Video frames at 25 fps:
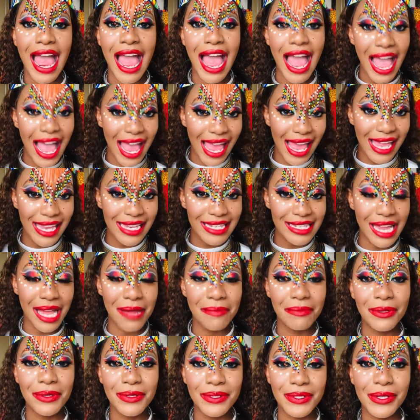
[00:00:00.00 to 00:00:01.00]
and
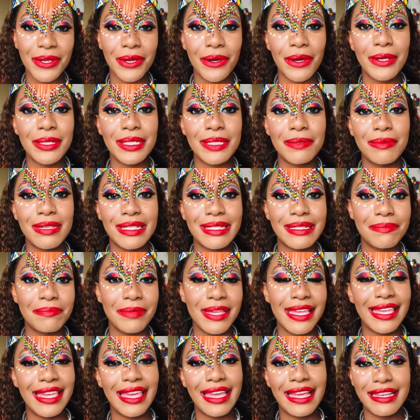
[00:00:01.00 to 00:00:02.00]
I'm also going to be
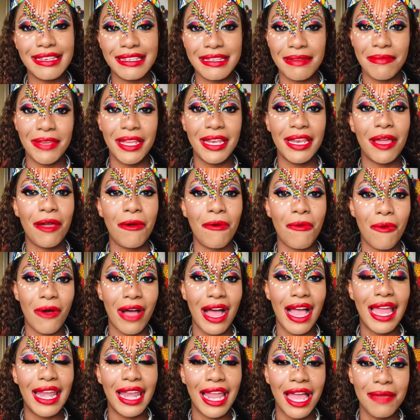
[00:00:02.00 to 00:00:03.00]
speaking Ndebele
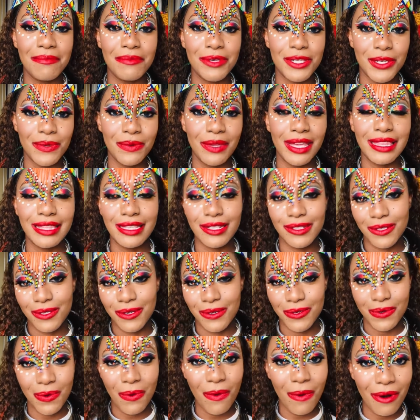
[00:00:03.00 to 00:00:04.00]
while I'm doing this
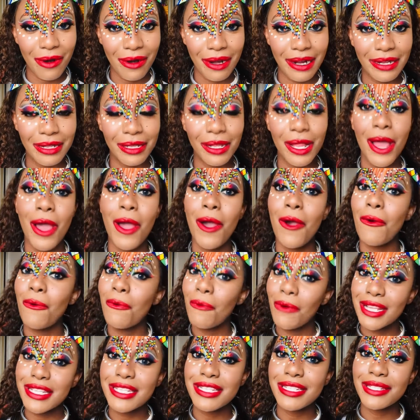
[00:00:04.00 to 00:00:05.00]
tutorial,
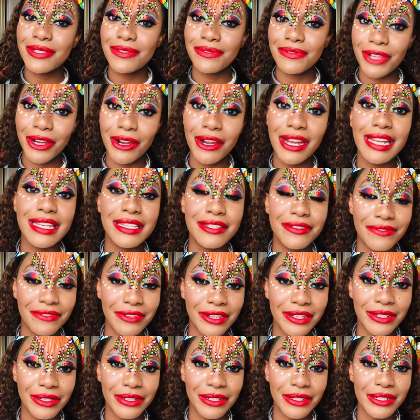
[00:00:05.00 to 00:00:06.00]
which is very
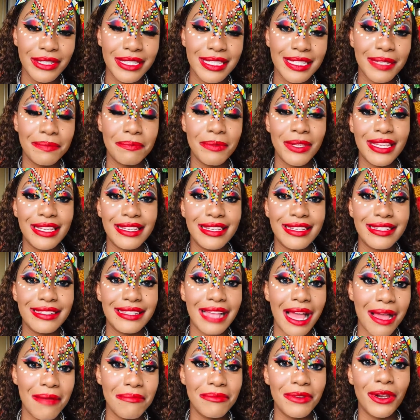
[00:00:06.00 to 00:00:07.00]
difficult because
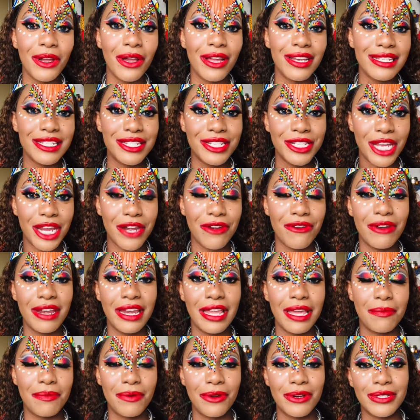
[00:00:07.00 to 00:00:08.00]
I'm not
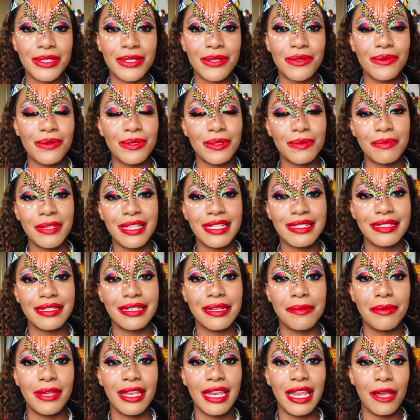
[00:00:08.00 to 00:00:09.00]
generally a person who speaks
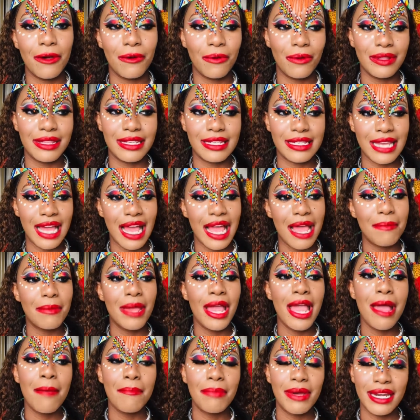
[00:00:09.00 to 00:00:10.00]
Ndebele all the time,
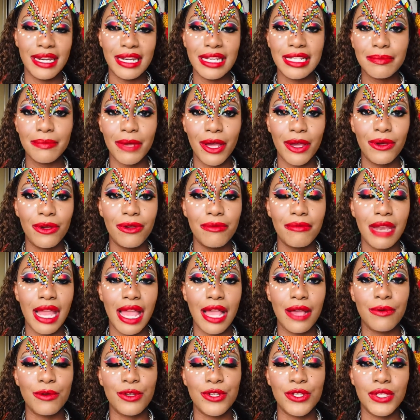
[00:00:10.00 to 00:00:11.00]
but it is my home
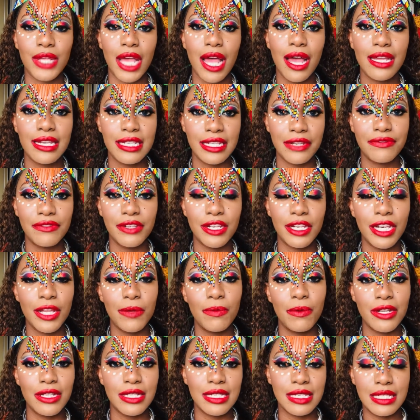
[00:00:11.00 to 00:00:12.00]
language, so I definitely
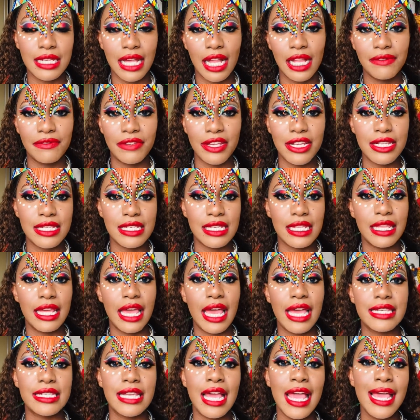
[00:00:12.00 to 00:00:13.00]
want to delve into
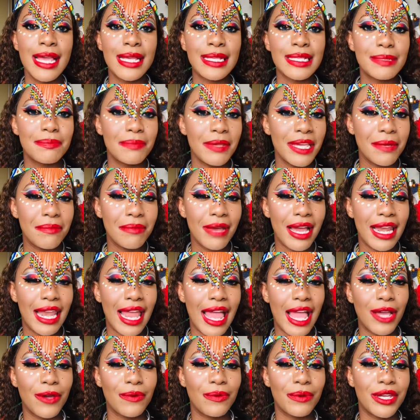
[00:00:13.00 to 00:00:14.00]
that, speak my
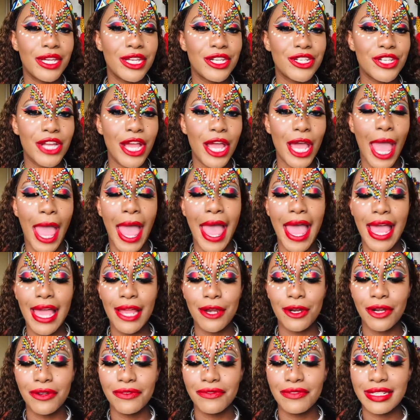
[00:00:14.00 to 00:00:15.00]
language,
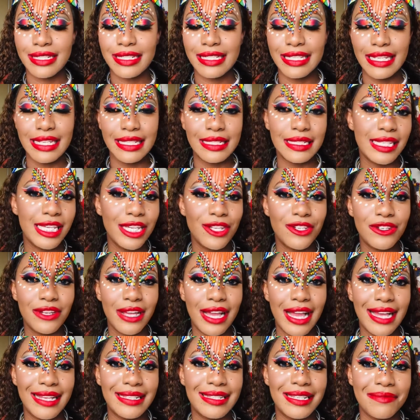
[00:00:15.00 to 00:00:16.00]
and obviously teach you
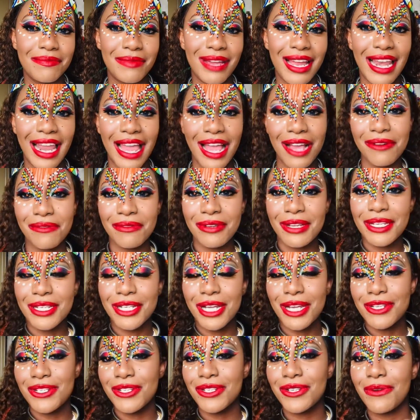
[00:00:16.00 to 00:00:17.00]
guys in my language
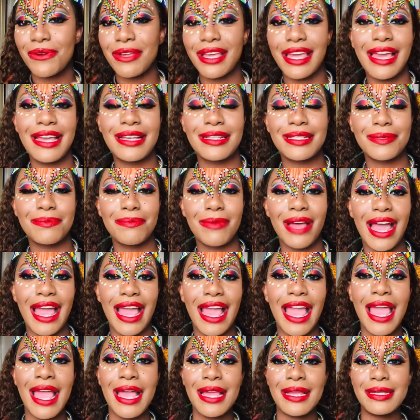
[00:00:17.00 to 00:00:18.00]
and showcase
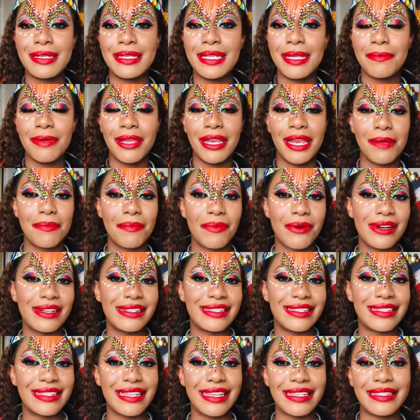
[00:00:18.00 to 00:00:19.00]
my Ndebele
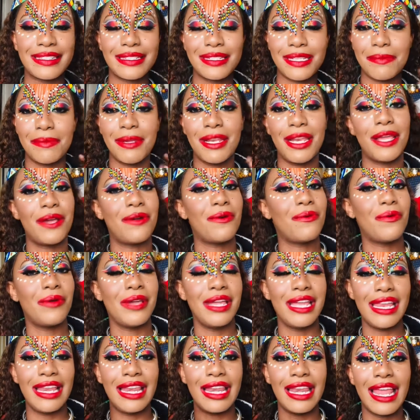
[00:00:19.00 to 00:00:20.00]
princess, Ndebele
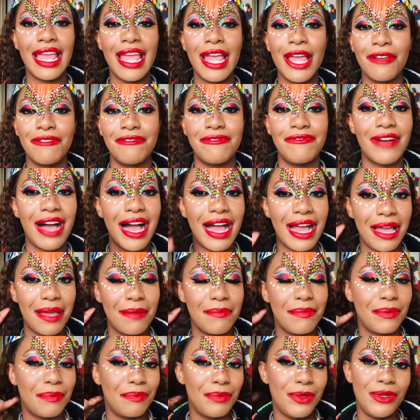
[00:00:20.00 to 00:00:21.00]
queen vibe,
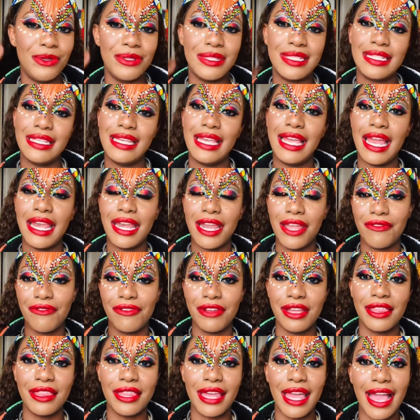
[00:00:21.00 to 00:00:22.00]
beauty, and
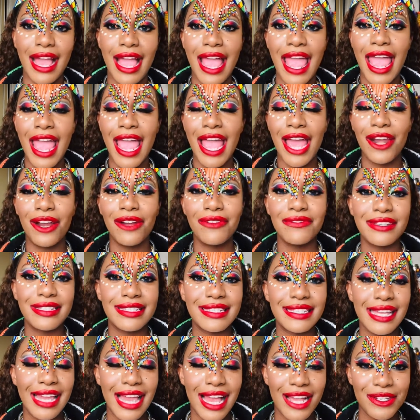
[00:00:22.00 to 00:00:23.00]
everything. And
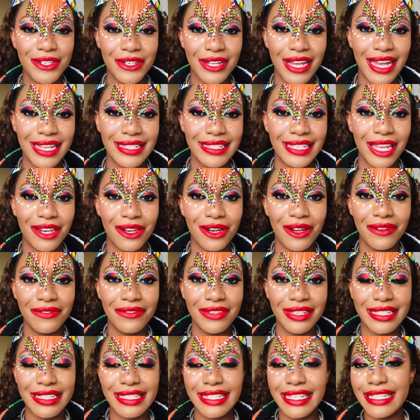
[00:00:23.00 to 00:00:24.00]
obviously, as you guys can
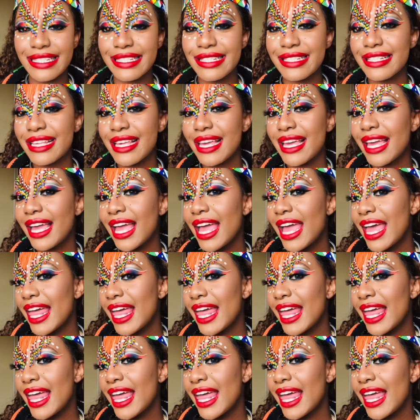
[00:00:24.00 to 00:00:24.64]
obviously see,